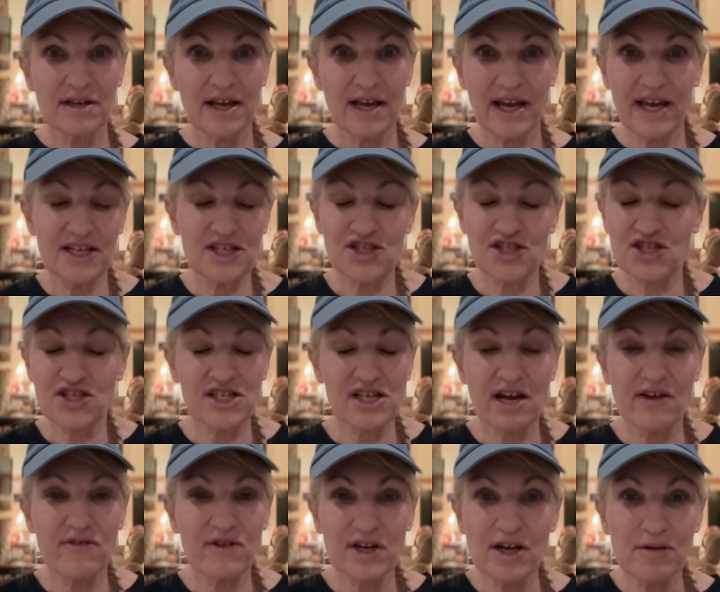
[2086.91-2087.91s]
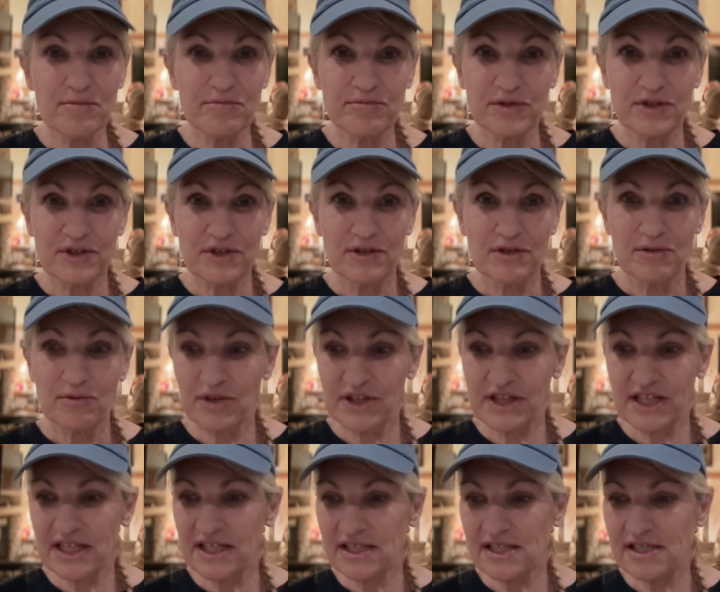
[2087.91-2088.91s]
and it's just covered up with
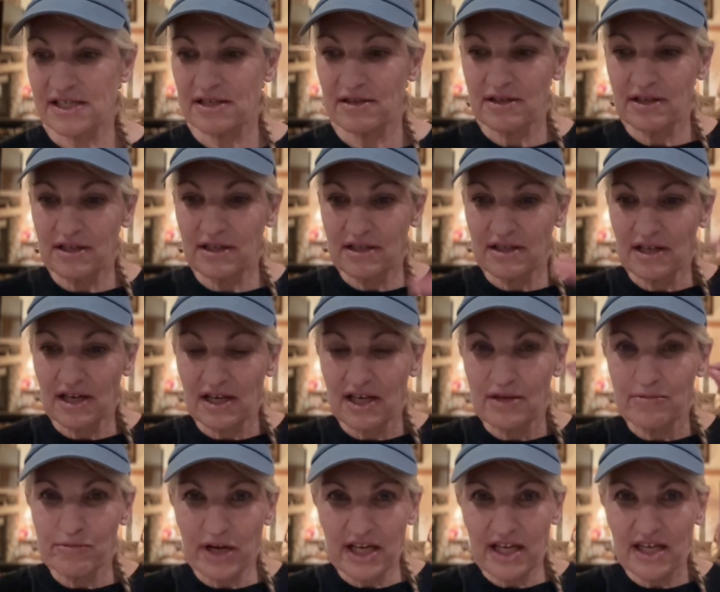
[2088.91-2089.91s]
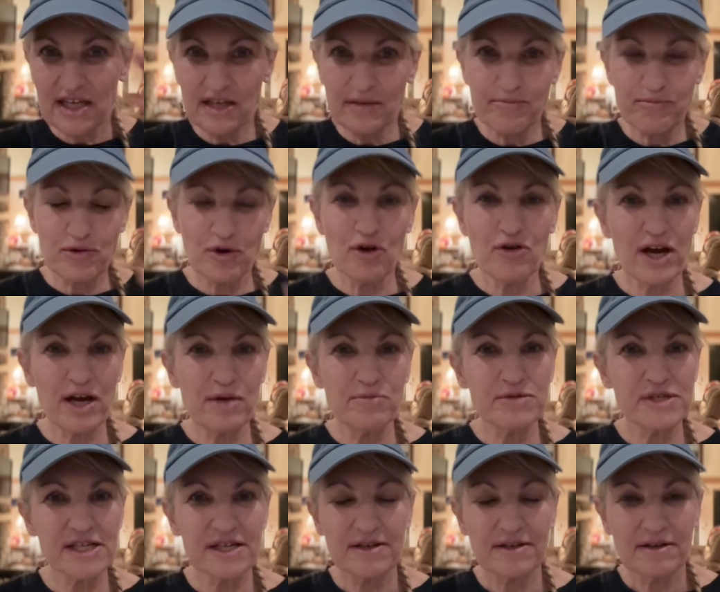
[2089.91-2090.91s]
these yucky mucky
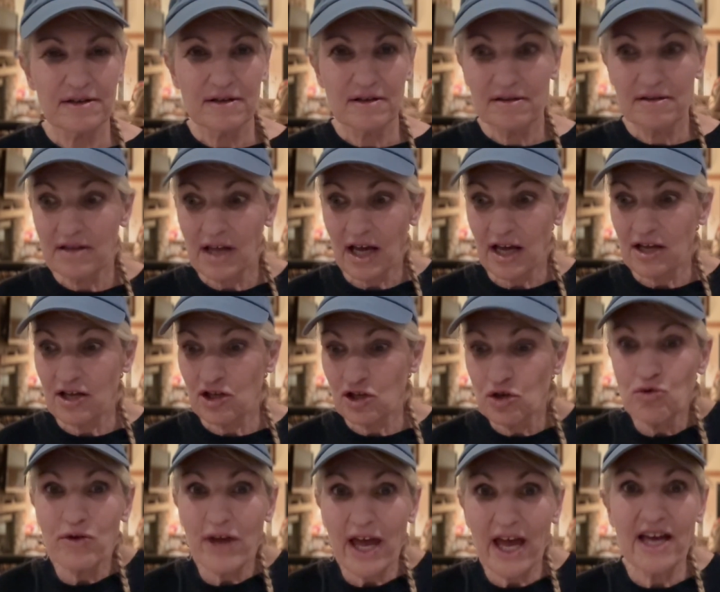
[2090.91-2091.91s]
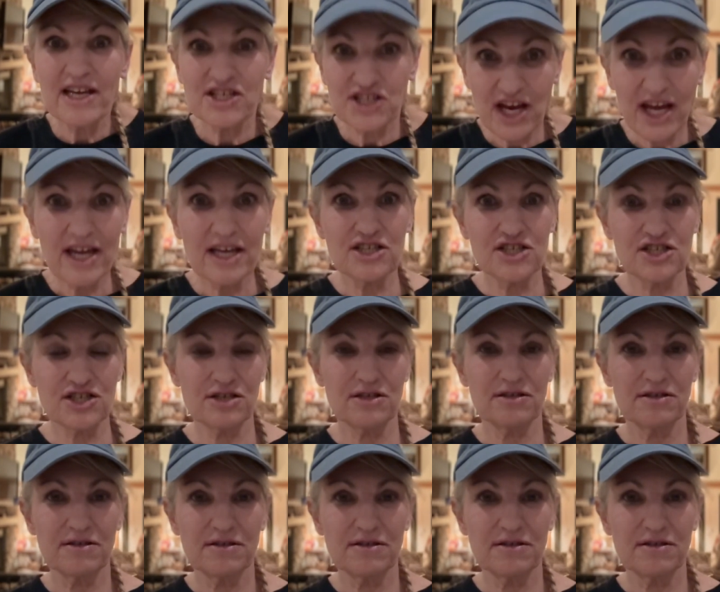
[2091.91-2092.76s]
programs that you can change.